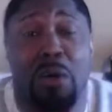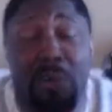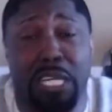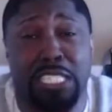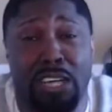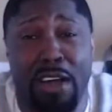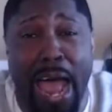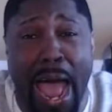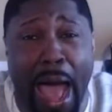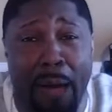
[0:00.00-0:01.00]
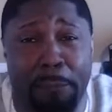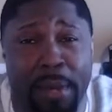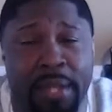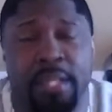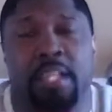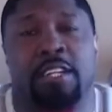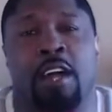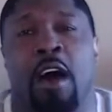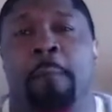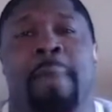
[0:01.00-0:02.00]
What's going to happen?
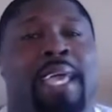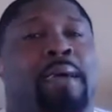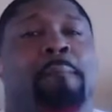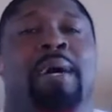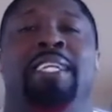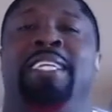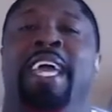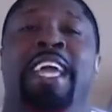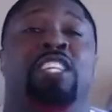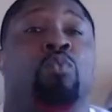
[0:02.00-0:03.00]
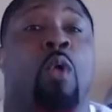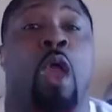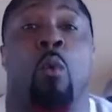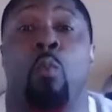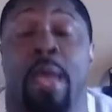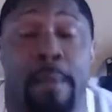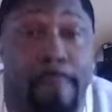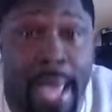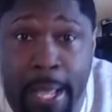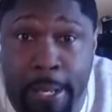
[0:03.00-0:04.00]
No, Make It Monday is where we
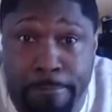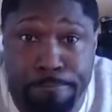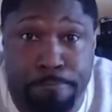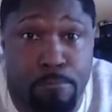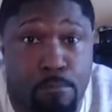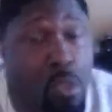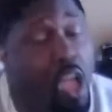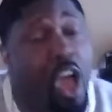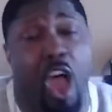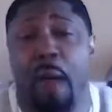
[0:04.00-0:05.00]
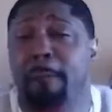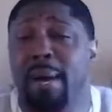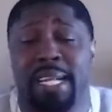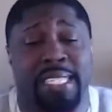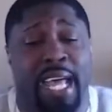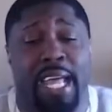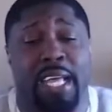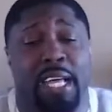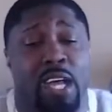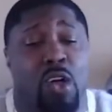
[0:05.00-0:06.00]
make our
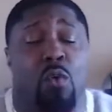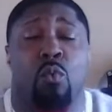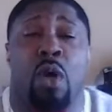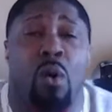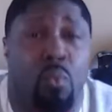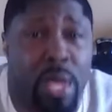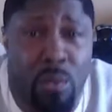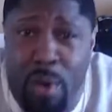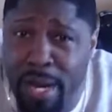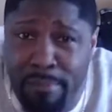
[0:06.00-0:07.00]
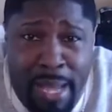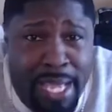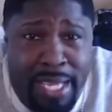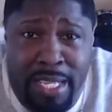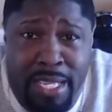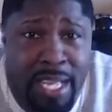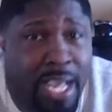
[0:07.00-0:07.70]
Monday what we want to make it.